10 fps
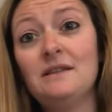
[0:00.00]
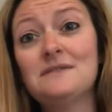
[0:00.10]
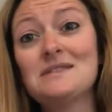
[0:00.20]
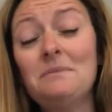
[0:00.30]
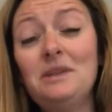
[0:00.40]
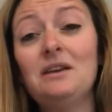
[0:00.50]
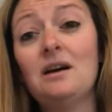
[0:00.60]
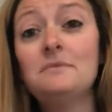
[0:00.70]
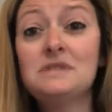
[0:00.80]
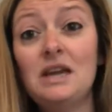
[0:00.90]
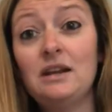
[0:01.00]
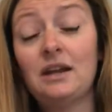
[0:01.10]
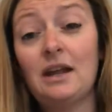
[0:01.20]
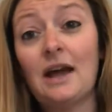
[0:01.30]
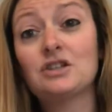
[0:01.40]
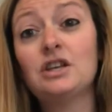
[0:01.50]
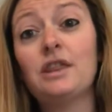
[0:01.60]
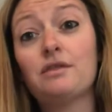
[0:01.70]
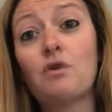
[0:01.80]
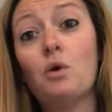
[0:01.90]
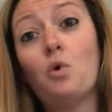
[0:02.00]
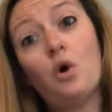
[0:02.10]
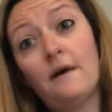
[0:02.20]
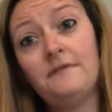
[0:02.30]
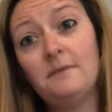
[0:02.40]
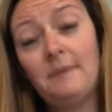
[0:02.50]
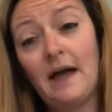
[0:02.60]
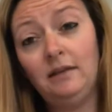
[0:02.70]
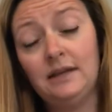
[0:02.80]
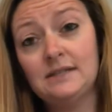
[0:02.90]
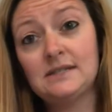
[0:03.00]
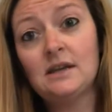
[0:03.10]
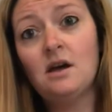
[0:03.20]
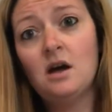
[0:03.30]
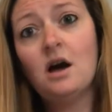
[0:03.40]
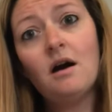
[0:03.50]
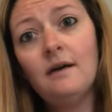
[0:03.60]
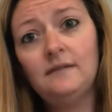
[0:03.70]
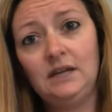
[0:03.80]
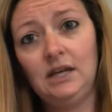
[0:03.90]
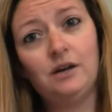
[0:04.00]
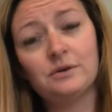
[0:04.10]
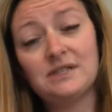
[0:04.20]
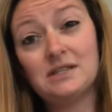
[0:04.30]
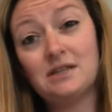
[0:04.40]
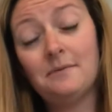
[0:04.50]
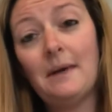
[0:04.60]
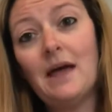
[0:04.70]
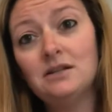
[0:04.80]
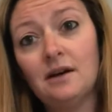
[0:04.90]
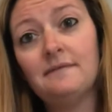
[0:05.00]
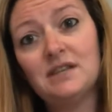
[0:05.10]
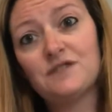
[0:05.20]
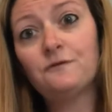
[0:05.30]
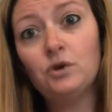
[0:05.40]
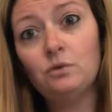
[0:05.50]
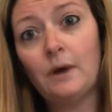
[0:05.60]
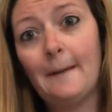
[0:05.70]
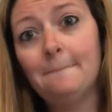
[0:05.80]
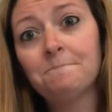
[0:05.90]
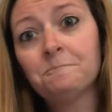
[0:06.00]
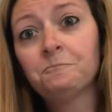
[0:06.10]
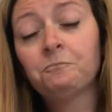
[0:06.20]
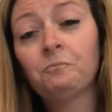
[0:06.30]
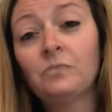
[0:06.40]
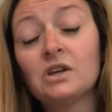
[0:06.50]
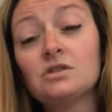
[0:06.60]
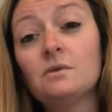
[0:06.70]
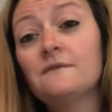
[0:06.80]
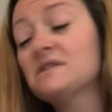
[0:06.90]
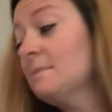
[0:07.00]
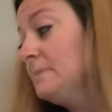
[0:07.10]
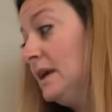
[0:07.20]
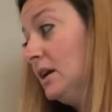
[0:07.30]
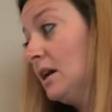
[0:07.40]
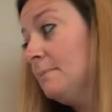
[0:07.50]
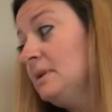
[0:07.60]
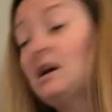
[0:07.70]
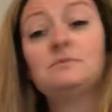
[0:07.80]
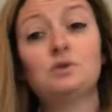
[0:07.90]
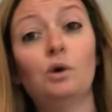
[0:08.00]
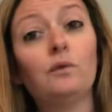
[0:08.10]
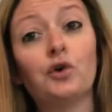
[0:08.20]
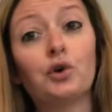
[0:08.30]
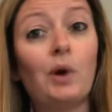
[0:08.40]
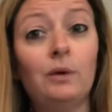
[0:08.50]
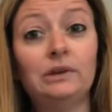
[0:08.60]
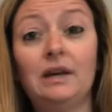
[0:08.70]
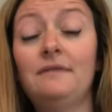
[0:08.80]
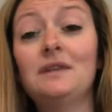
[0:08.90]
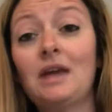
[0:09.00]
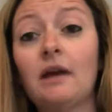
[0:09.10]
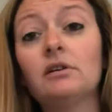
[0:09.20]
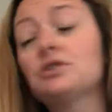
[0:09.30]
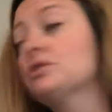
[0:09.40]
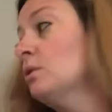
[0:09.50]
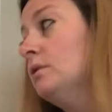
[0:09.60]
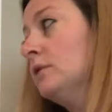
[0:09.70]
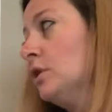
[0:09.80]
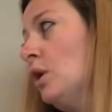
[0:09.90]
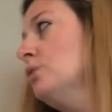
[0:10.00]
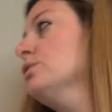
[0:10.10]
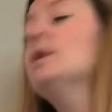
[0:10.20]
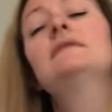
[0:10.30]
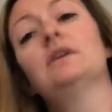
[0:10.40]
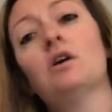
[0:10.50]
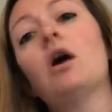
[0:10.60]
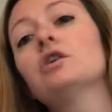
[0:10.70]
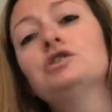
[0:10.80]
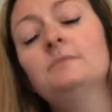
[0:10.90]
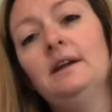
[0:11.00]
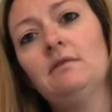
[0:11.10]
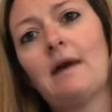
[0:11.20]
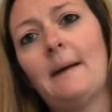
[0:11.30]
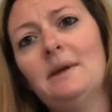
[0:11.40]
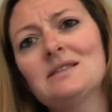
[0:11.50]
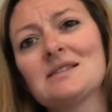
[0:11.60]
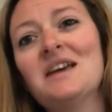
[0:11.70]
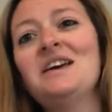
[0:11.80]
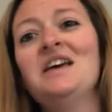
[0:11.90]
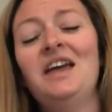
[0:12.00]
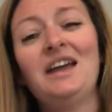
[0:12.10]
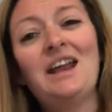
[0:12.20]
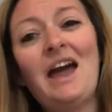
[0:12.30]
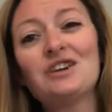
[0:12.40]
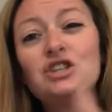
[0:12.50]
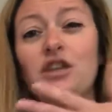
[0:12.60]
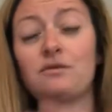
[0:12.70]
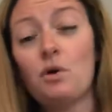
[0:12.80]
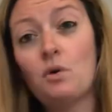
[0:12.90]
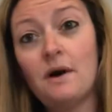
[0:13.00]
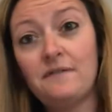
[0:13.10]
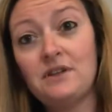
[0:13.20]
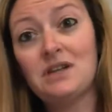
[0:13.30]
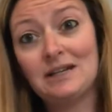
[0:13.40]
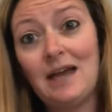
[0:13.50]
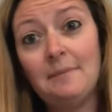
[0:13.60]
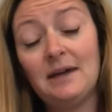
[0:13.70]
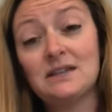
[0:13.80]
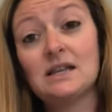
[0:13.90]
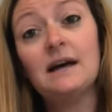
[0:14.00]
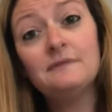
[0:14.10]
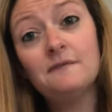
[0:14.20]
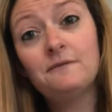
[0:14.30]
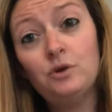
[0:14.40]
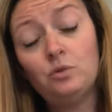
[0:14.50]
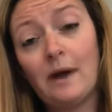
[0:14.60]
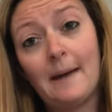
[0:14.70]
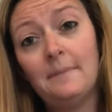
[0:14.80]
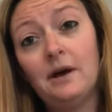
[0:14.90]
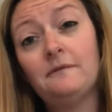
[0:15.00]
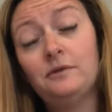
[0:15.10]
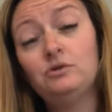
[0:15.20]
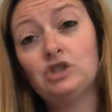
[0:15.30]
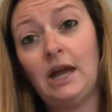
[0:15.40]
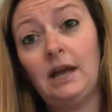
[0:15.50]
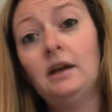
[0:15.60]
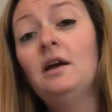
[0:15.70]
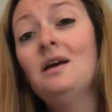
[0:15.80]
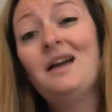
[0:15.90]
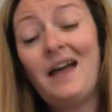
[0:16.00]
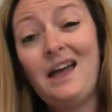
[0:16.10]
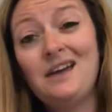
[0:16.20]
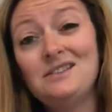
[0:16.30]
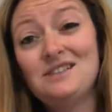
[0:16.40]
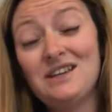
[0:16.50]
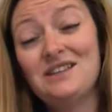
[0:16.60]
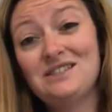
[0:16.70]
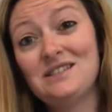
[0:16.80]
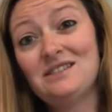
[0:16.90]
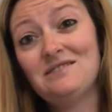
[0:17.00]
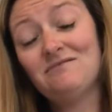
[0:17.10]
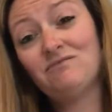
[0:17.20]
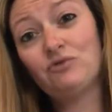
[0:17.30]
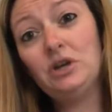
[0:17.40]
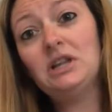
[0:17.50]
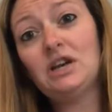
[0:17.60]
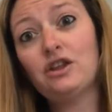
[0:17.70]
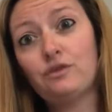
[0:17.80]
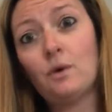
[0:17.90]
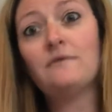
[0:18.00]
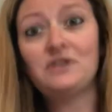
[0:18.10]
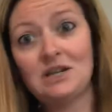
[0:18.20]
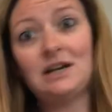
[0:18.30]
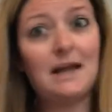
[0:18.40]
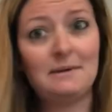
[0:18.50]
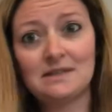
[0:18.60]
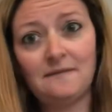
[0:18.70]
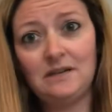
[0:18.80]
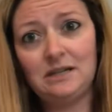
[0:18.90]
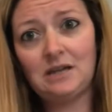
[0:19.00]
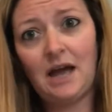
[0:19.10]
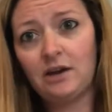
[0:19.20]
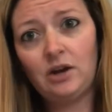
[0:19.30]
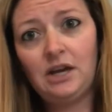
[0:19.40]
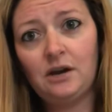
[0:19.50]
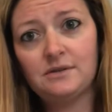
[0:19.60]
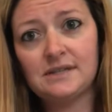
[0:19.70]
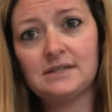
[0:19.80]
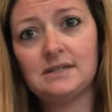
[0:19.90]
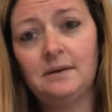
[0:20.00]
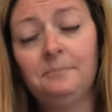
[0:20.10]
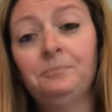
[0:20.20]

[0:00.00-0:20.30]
If something comes in, it can actually throw off the balance of an ecosystem and of this food web. So if something becomes overgrown, like if the carrots are overgrown, or if there are too many rabbits, it can actually throw off the dynamics of a food web, a food chain, and really could throw off the dynamics of an entire ecosystem.